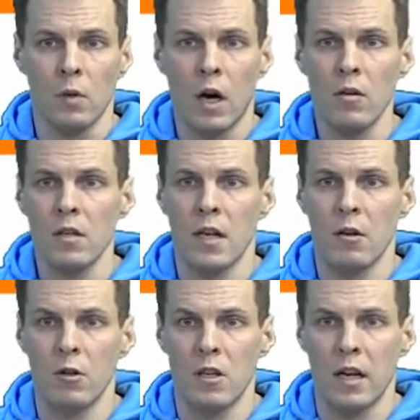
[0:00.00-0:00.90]
does
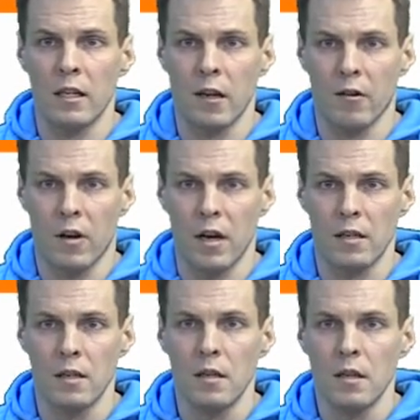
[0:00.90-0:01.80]
endogeneity
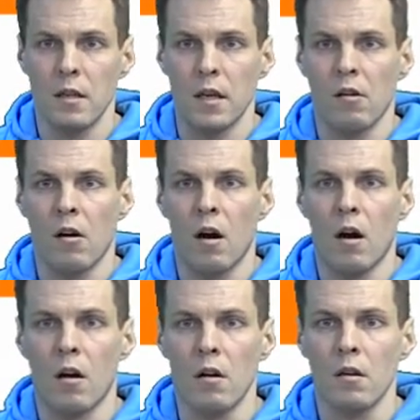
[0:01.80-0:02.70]
arise? There
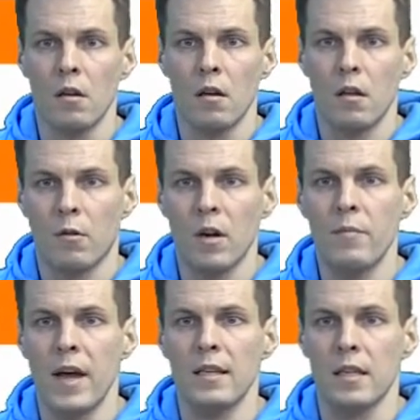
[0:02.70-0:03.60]
are three
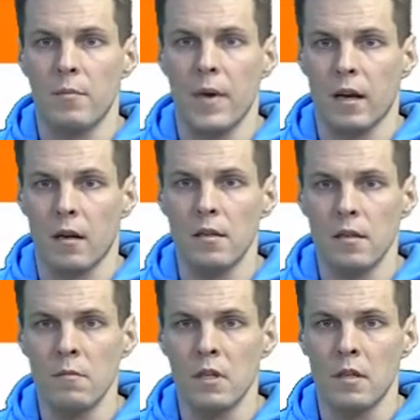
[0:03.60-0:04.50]
basic
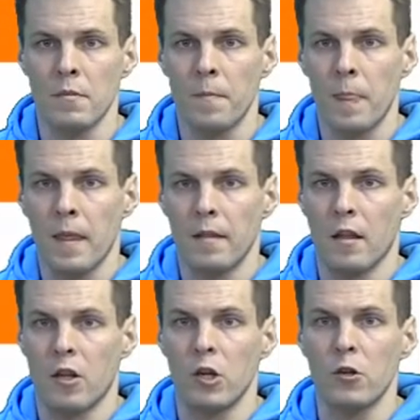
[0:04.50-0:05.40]
mechanisms
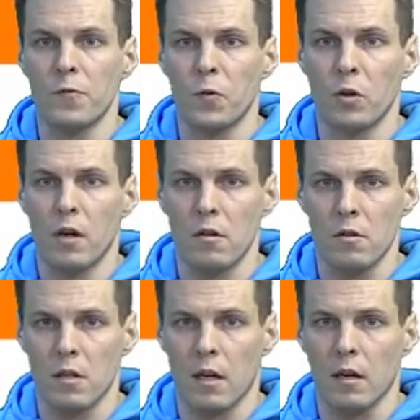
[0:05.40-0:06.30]
that are useful to
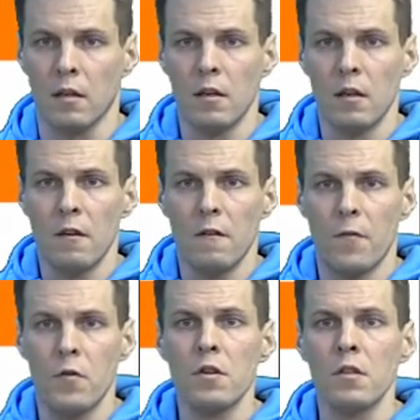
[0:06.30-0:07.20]
understand.
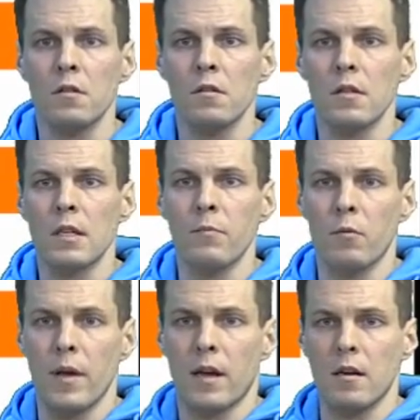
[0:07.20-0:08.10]
First simple
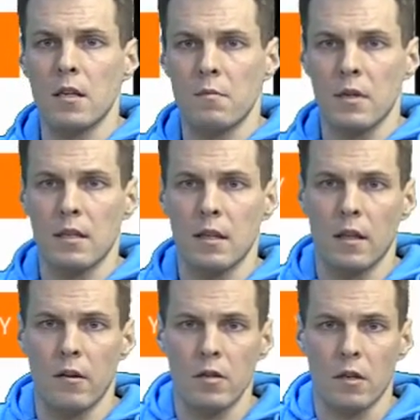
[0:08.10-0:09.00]
mechanism is that
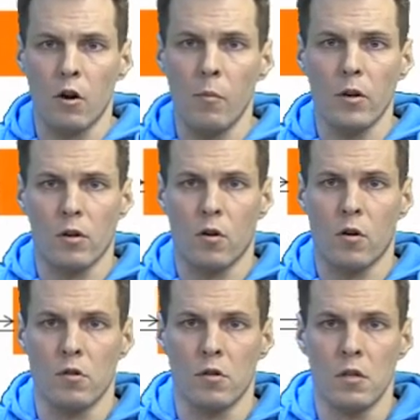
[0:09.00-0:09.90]
there is a common
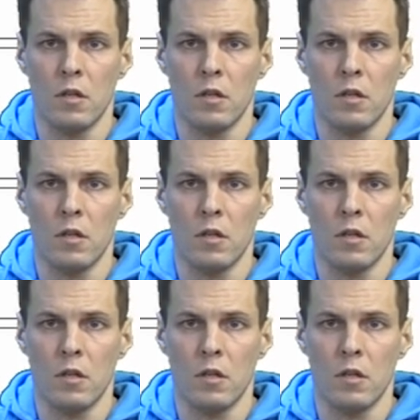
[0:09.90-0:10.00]
cause,